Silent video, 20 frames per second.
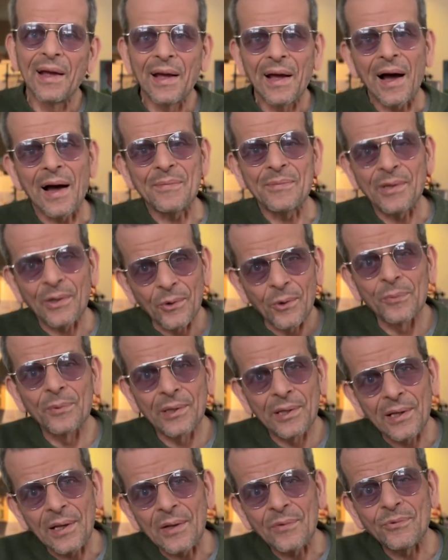I mean,
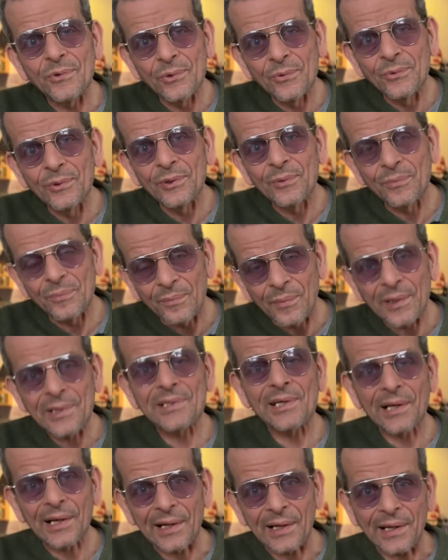normally if you would mix
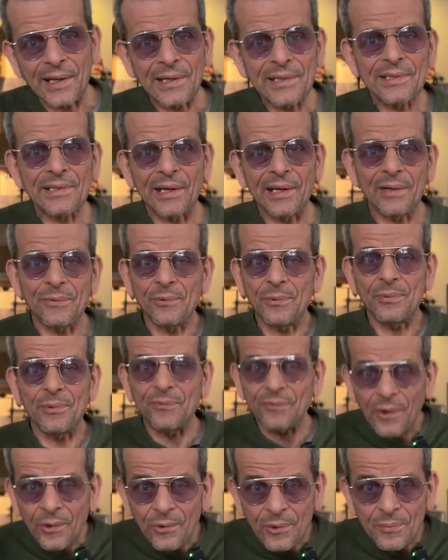a glaze, it would be
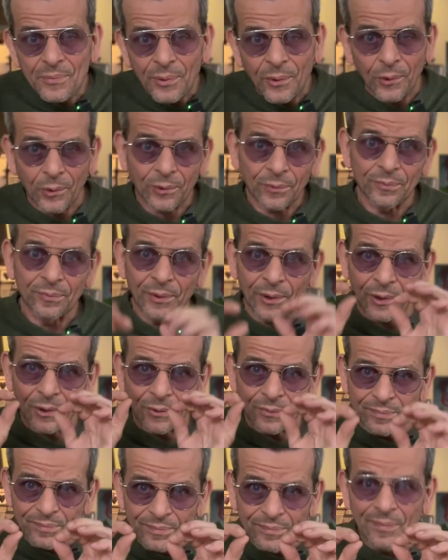very important, you
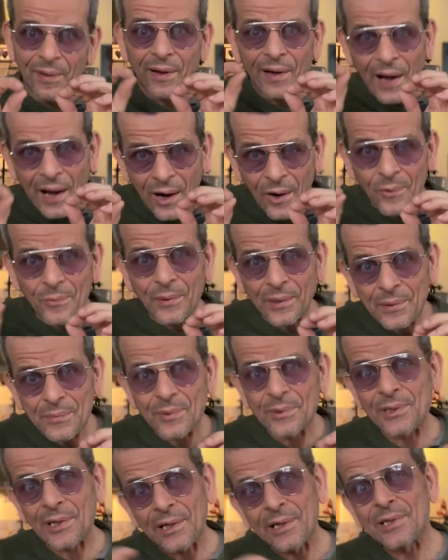know, how many
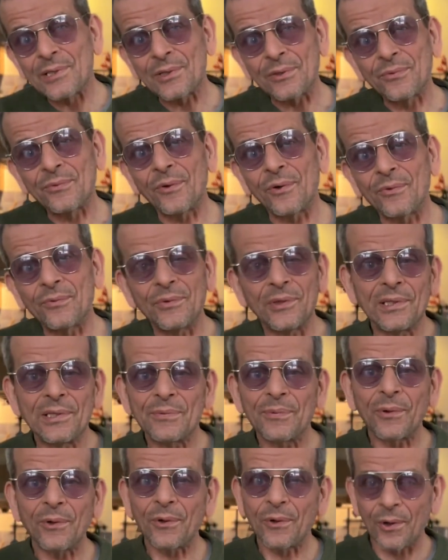percentage of each
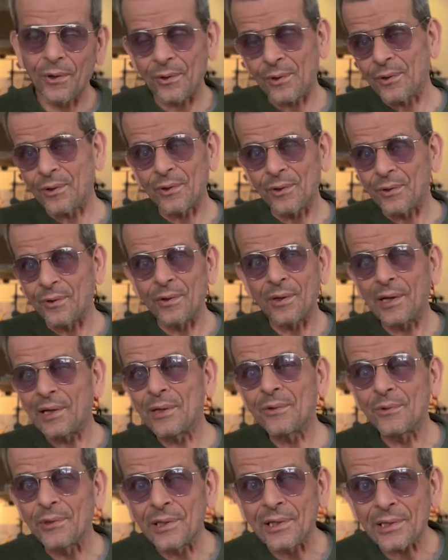
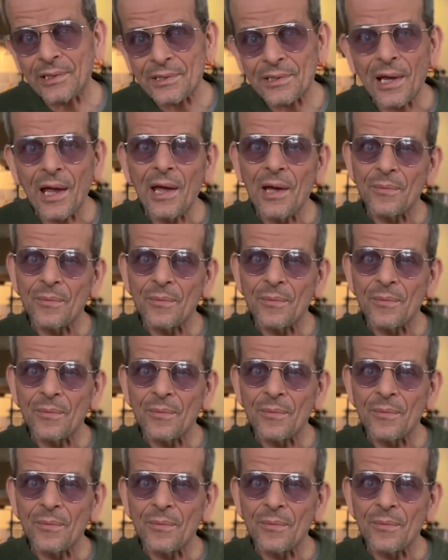ingredient.